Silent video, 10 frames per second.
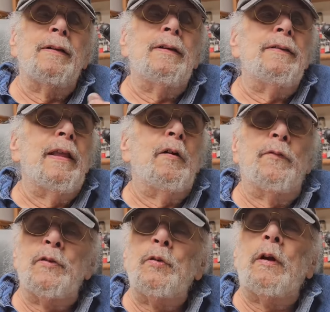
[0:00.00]
Now, if
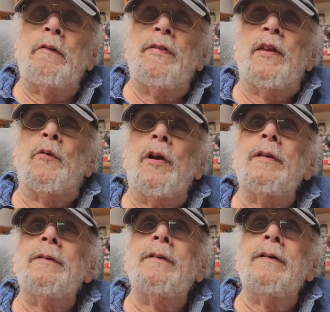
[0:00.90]
you do everything right,
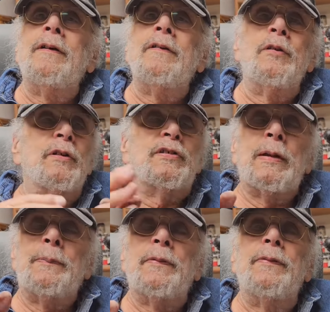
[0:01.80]
you're accepted.